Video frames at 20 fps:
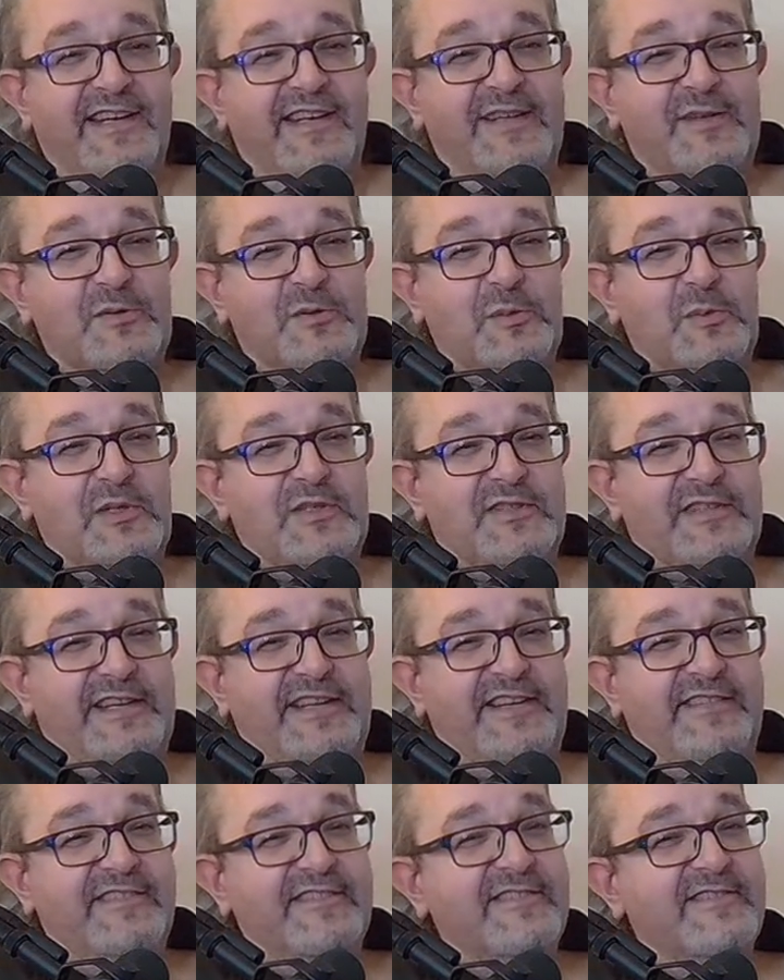He was always
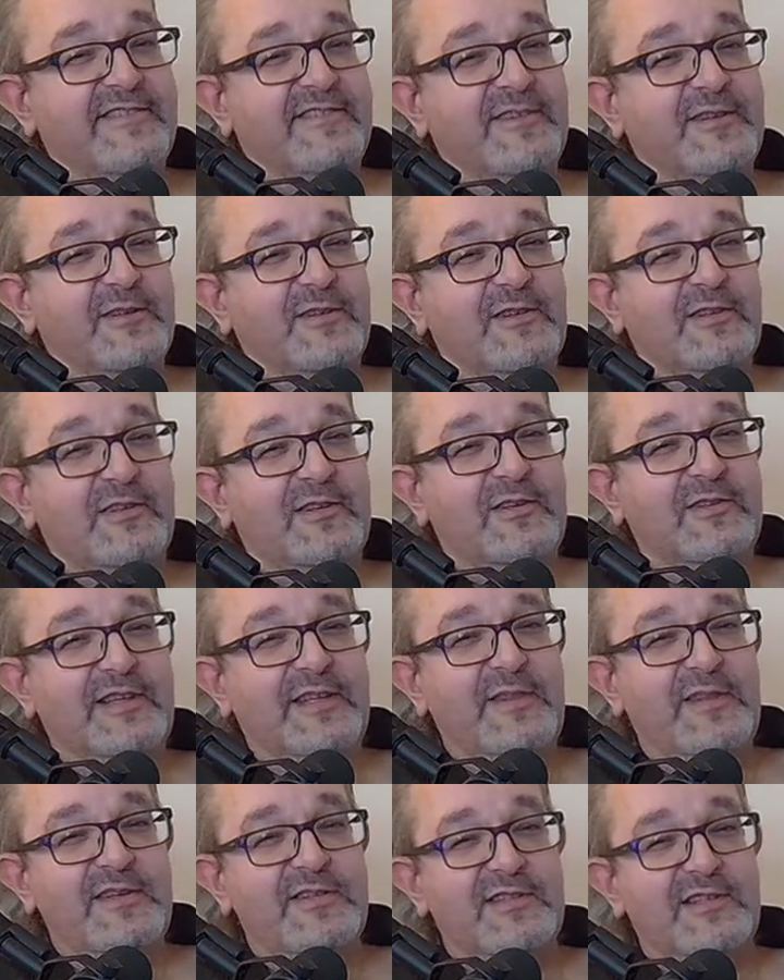saying, I've not got long
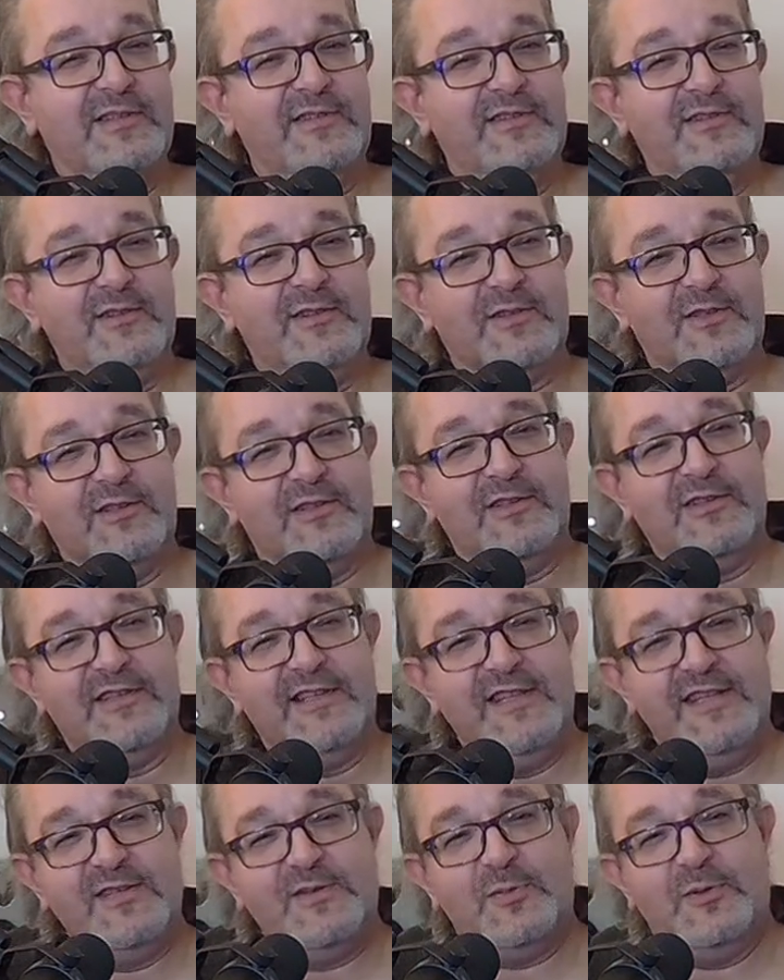in
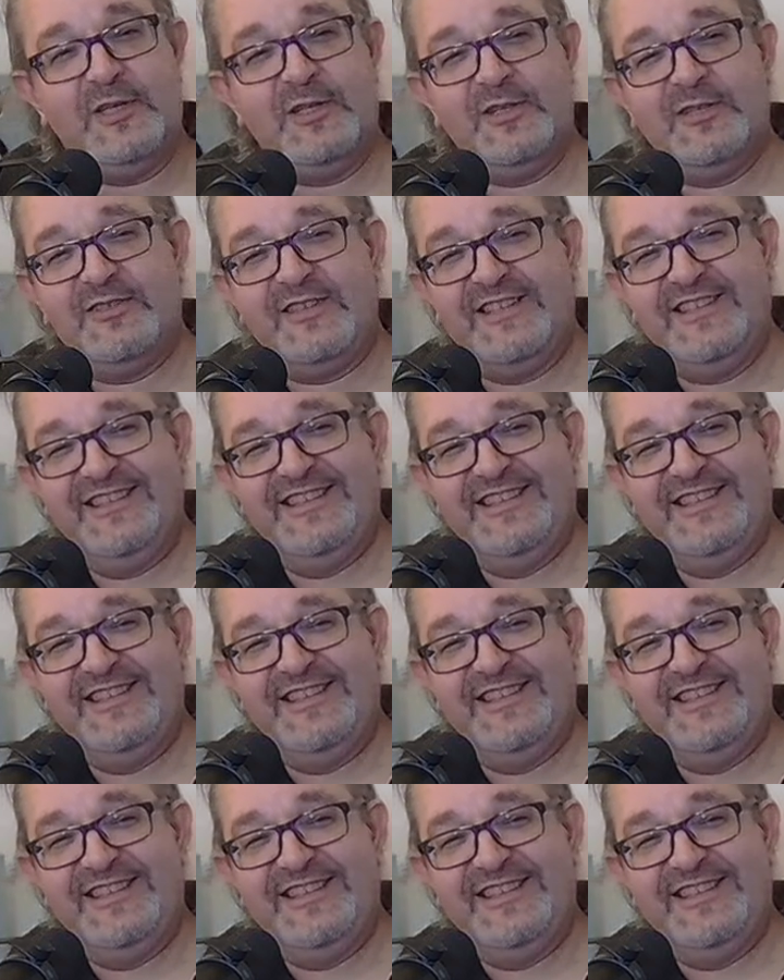this world.